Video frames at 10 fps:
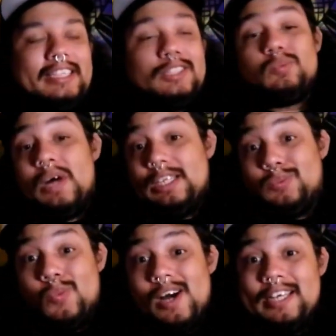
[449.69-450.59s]
He just wants
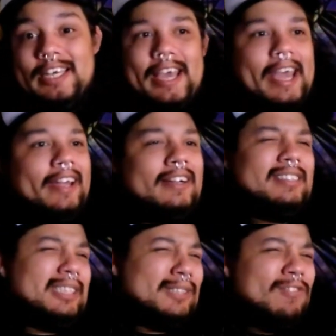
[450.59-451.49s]
one day,
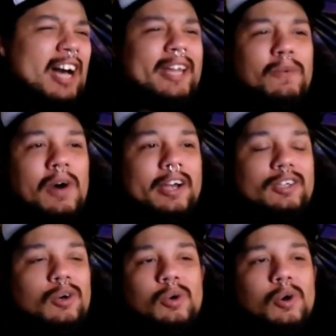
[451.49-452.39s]
just fucking
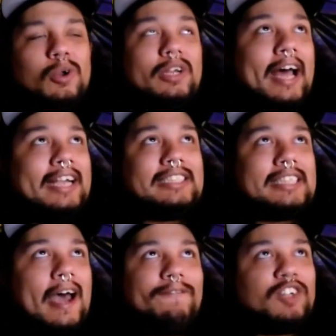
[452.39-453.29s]
one cool,
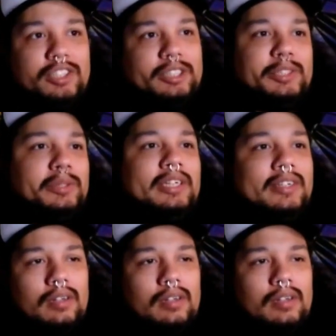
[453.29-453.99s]
nice afternoon.